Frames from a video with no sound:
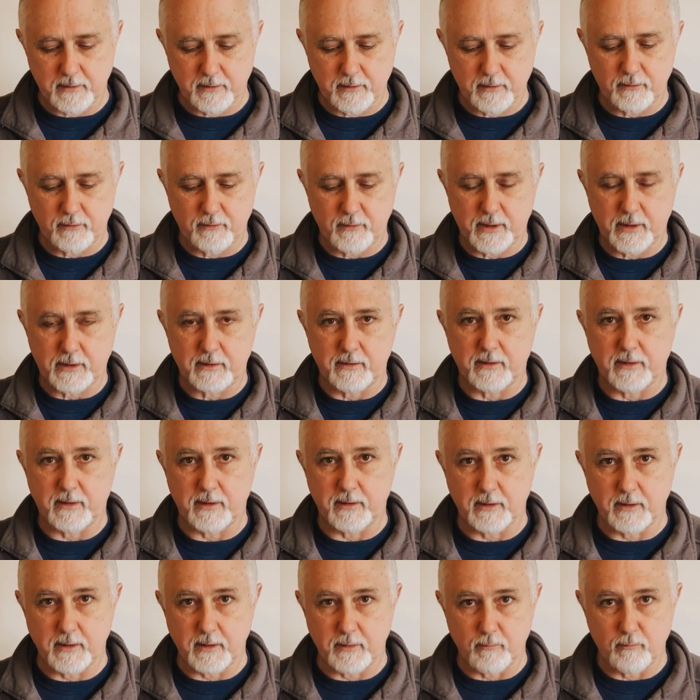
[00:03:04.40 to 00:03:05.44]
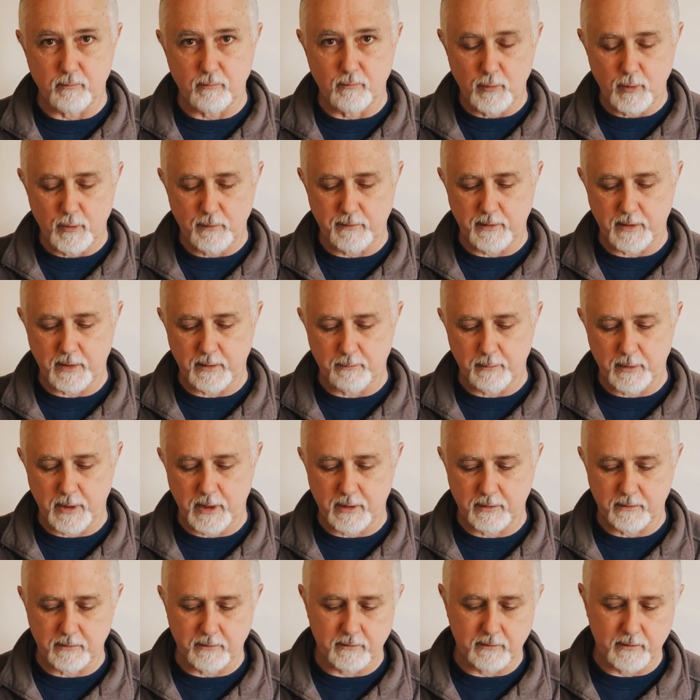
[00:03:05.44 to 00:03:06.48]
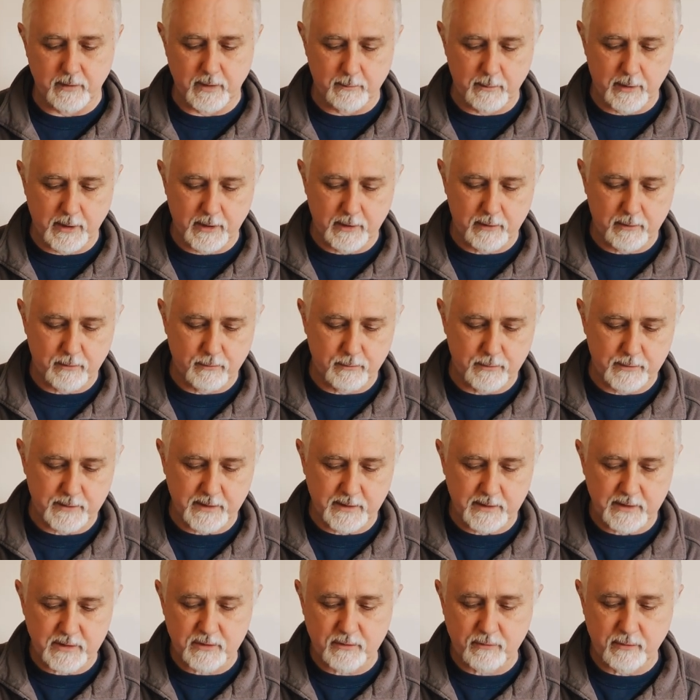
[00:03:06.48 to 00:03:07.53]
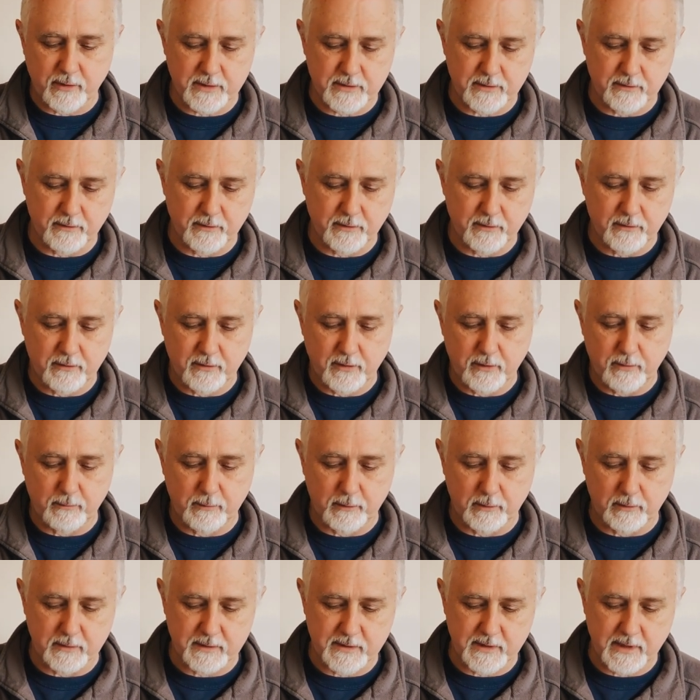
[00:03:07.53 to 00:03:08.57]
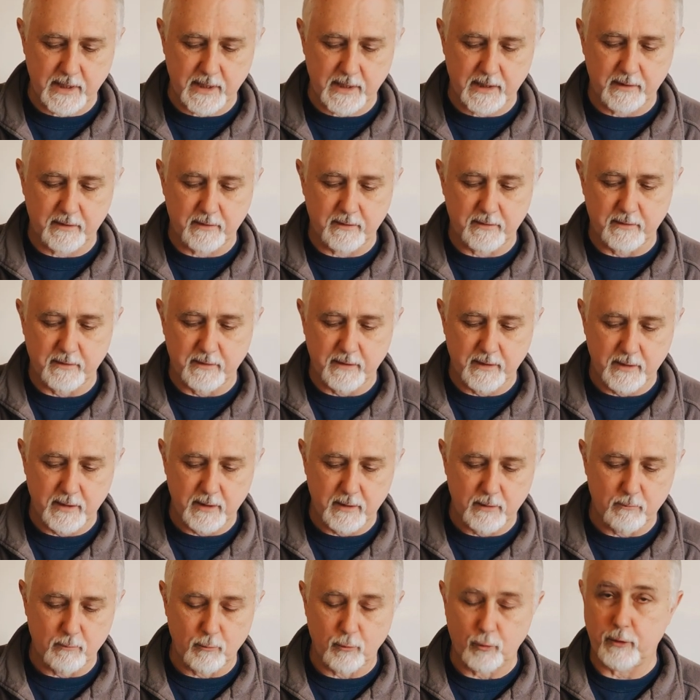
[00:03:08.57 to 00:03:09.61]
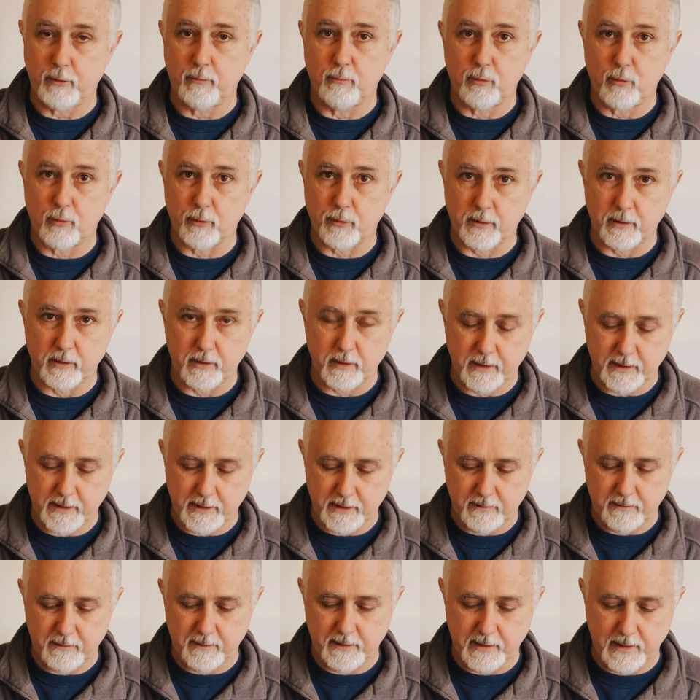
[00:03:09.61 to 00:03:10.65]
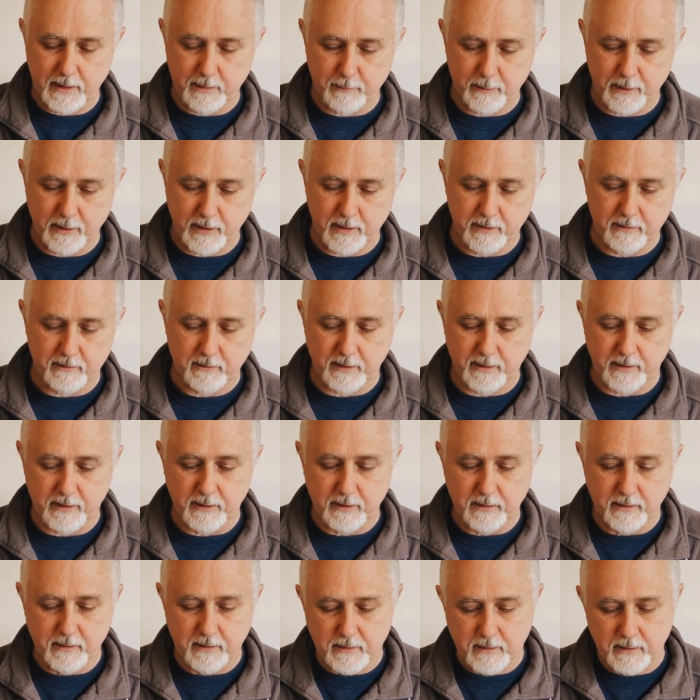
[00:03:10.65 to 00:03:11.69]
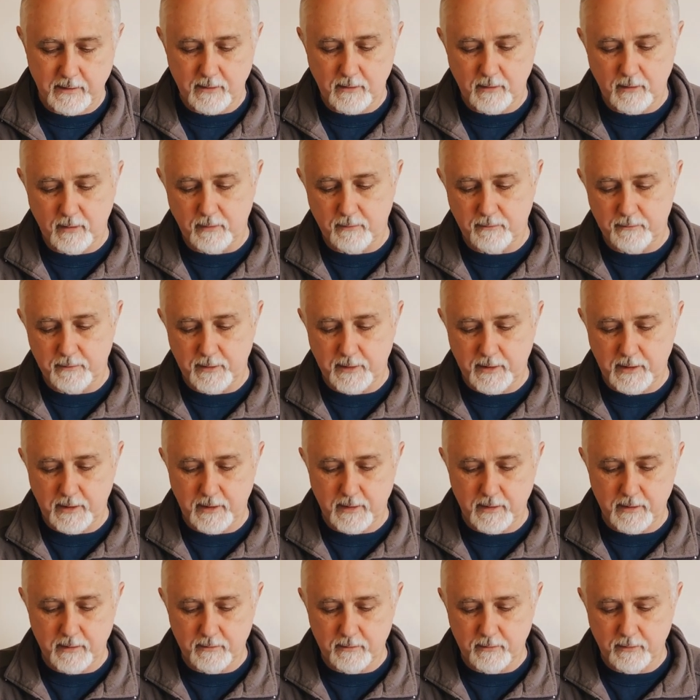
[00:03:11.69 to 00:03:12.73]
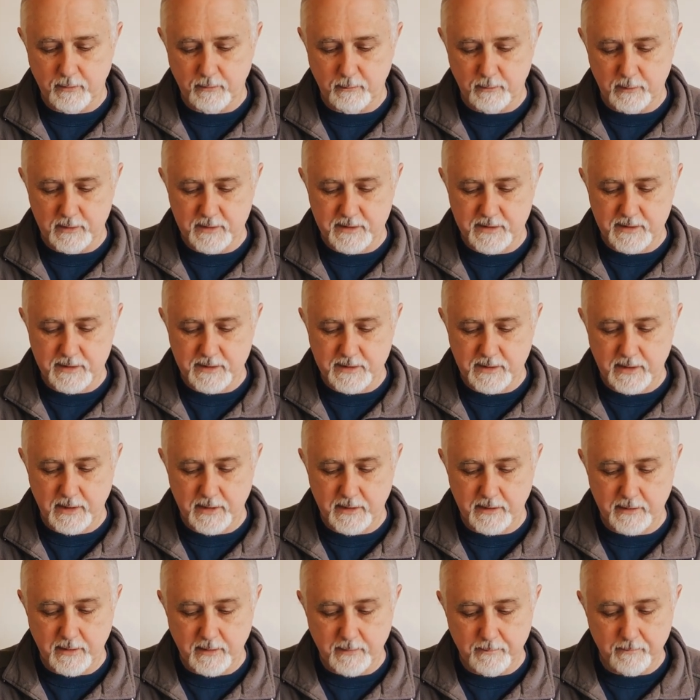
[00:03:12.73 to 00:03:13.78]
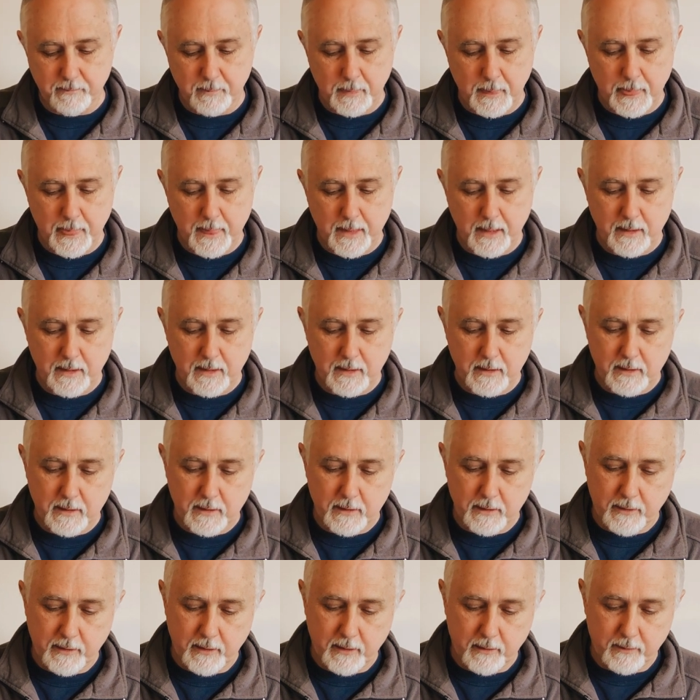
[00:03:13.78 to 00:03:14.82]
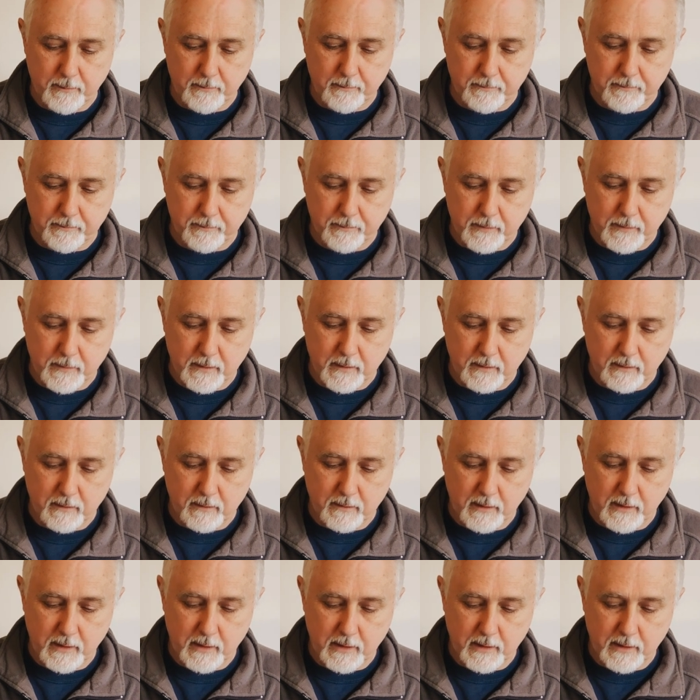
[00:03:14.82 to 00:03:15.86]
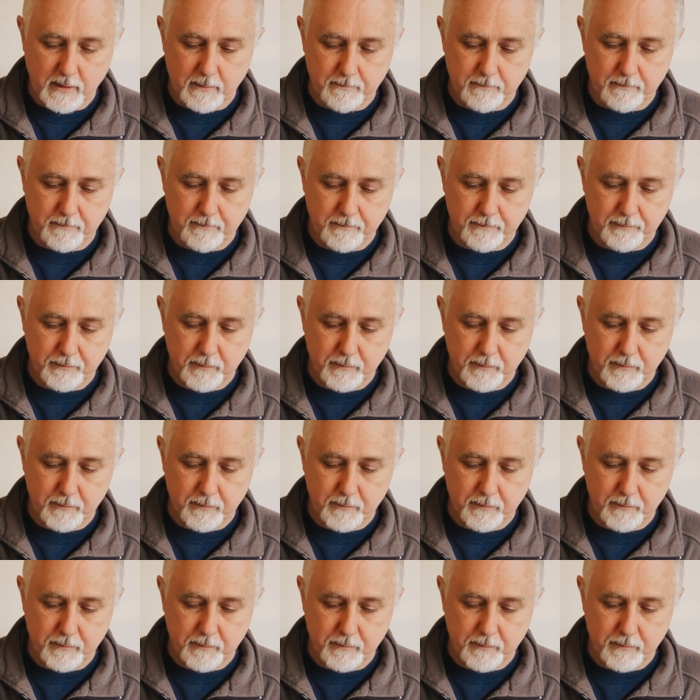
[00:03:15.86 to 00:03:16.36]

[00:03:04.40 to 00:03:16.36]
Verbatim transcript: and contracting and, and moving about, thereby causing stress on the terminals and, more importantly, delaminating of the uh, terminals inside there. Now, the um,